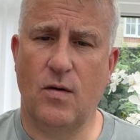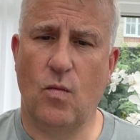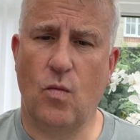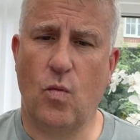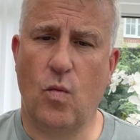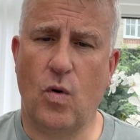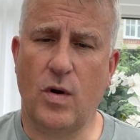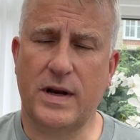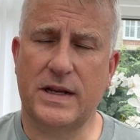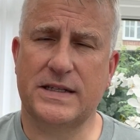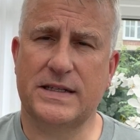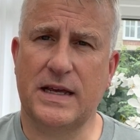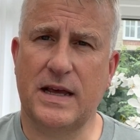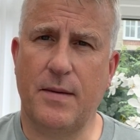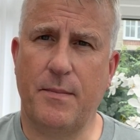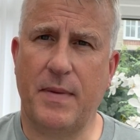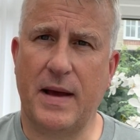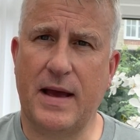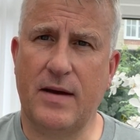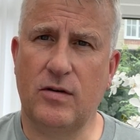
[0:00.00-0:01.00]
what is it
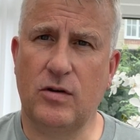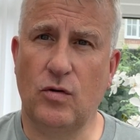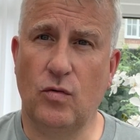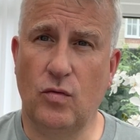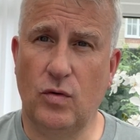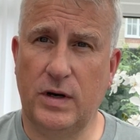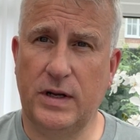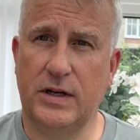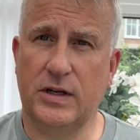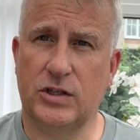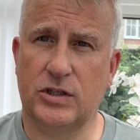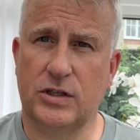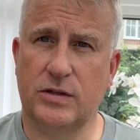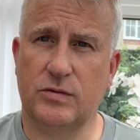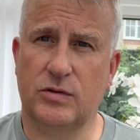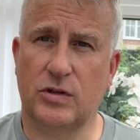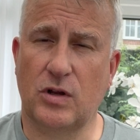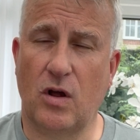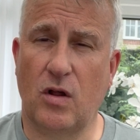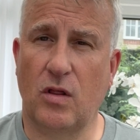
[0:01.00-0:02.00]
about your leadership
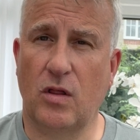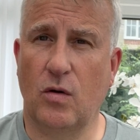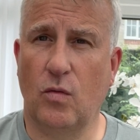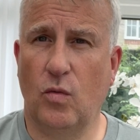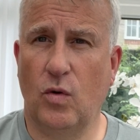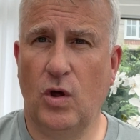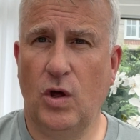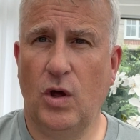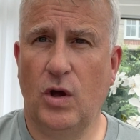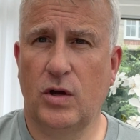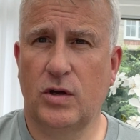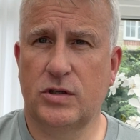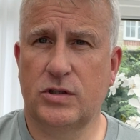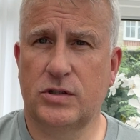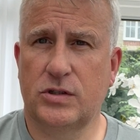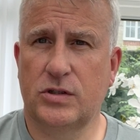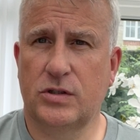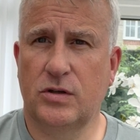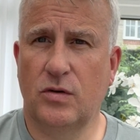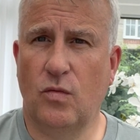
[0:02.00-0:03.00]
style that
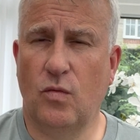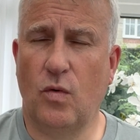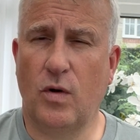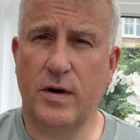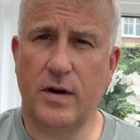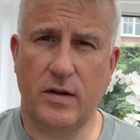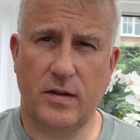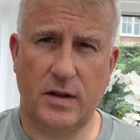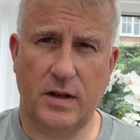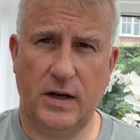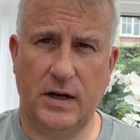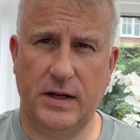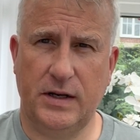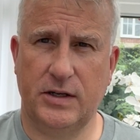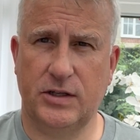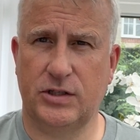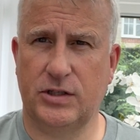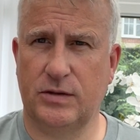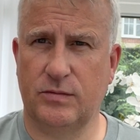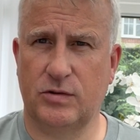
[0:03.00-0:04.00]
works? What other
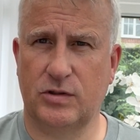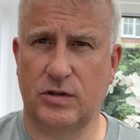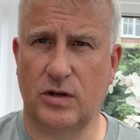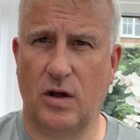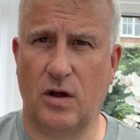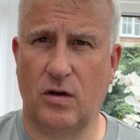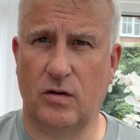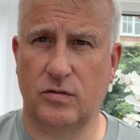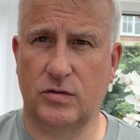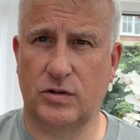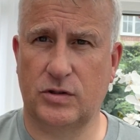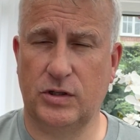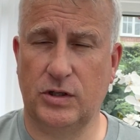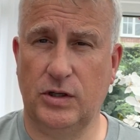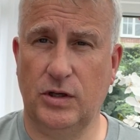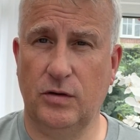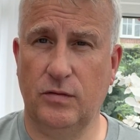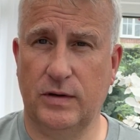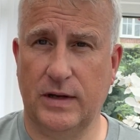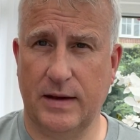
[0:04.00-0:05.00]
leadership styles do
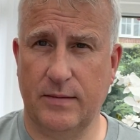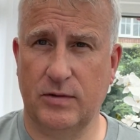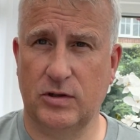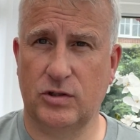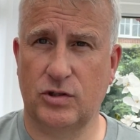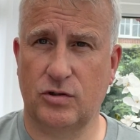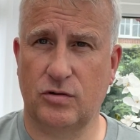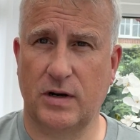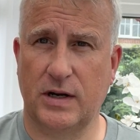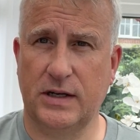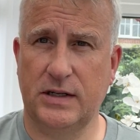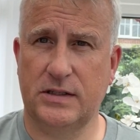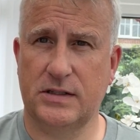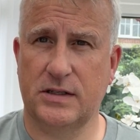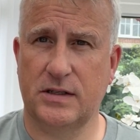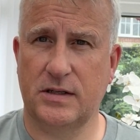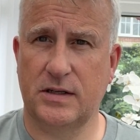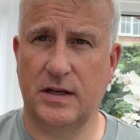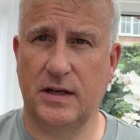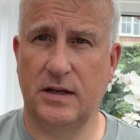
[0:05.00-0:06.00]
you demonstrate
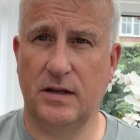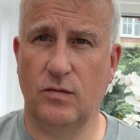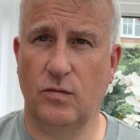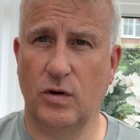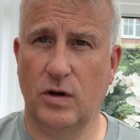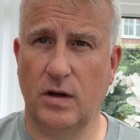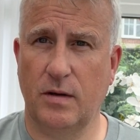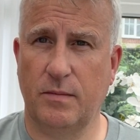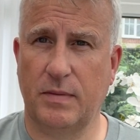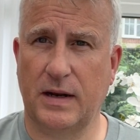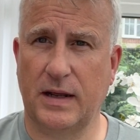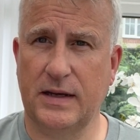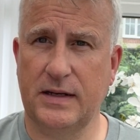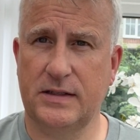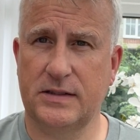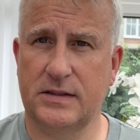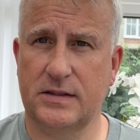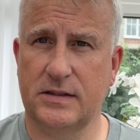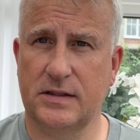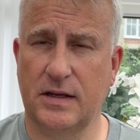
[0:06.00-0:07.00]
in the
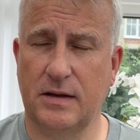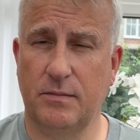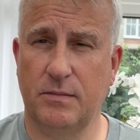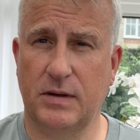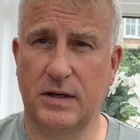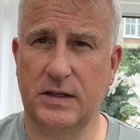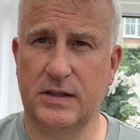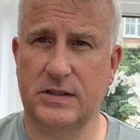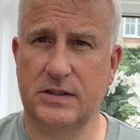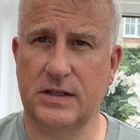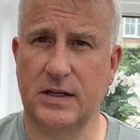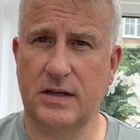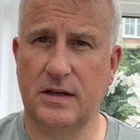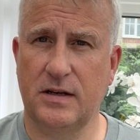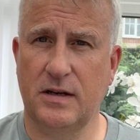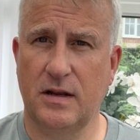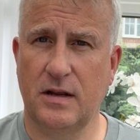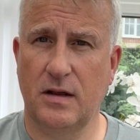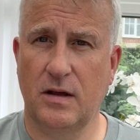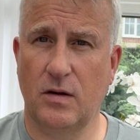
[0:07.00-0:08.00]
workplace, in policing?
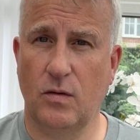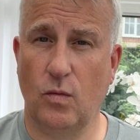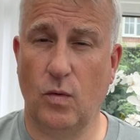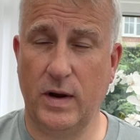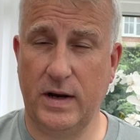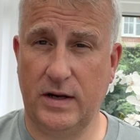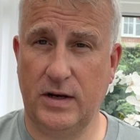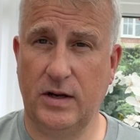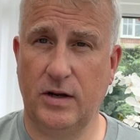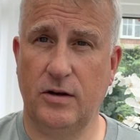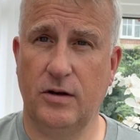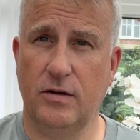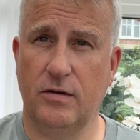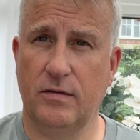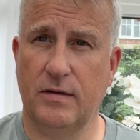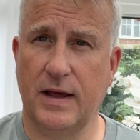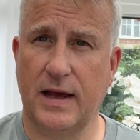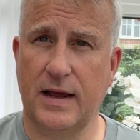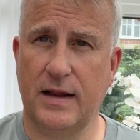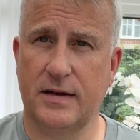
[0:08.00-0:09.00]
When do you do
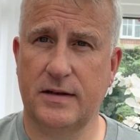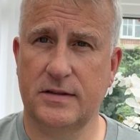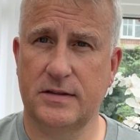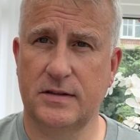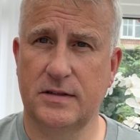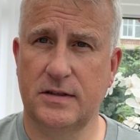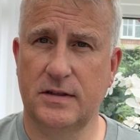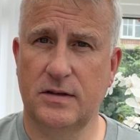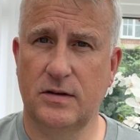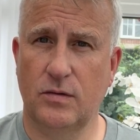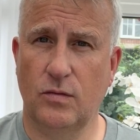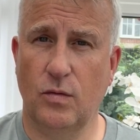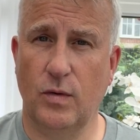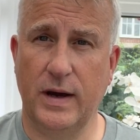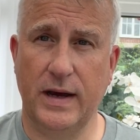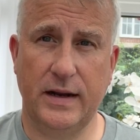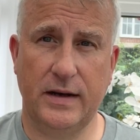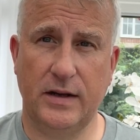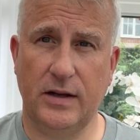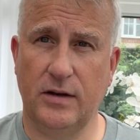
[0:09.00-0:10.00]
that?
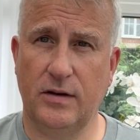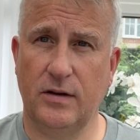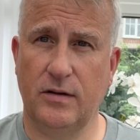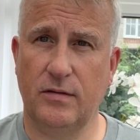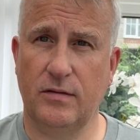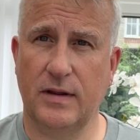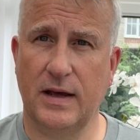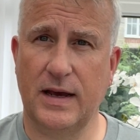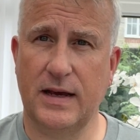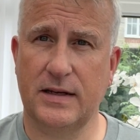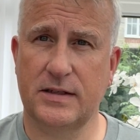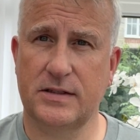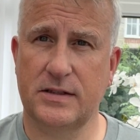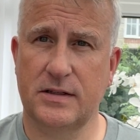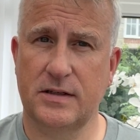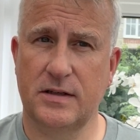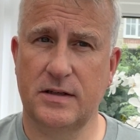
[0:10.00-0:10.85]
Where do you do that?